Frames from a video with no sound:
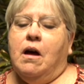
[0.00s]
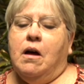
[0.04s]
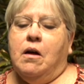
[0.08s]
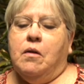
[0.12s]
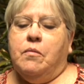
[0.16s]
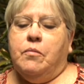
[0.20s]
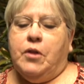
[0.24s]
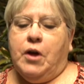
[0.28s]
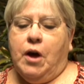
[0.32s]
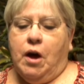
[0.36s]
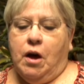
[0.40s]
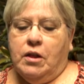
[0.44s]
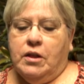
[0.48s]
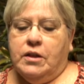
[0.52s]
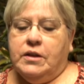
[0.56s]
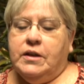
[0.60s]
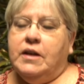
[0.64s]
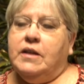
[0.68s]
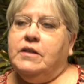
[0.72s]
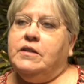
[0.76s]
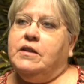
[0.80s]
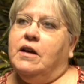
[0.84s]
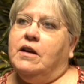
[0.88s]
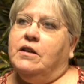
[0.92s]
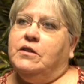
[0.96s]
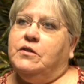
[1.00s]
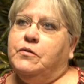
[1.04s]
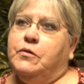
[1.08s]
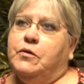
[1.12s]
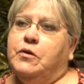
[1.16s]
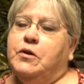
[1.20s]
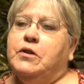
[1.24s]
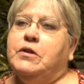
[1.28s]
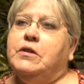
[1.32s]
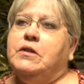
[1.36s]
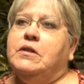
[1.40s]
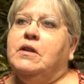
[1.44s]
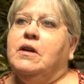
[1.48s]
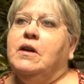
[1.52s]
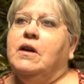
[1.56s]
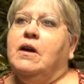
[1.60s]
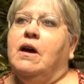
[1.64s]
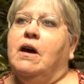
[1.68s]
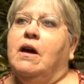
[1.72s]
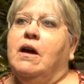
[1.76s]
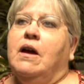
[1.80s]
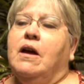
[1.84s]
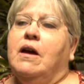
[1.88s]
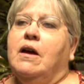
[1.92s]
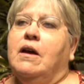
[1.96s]
The Holiday Task Force,
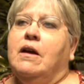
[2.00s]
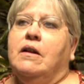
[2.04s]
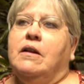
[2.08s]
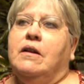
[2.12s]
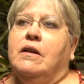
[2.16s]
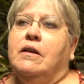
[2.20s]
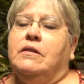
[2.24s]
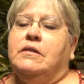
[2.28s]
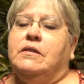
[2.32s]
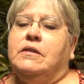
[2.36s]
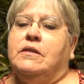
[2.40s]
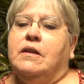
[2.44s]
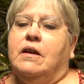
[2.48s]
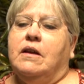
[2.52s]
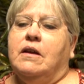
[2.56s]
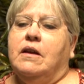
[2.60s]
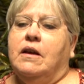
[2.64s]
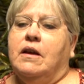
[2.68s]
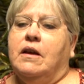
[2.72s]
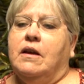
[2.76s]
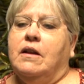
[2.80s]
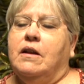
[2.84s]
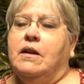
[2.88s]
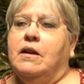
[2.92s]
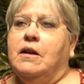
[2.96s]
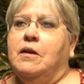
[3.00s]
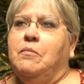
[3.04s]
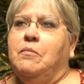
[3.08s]
and it's headed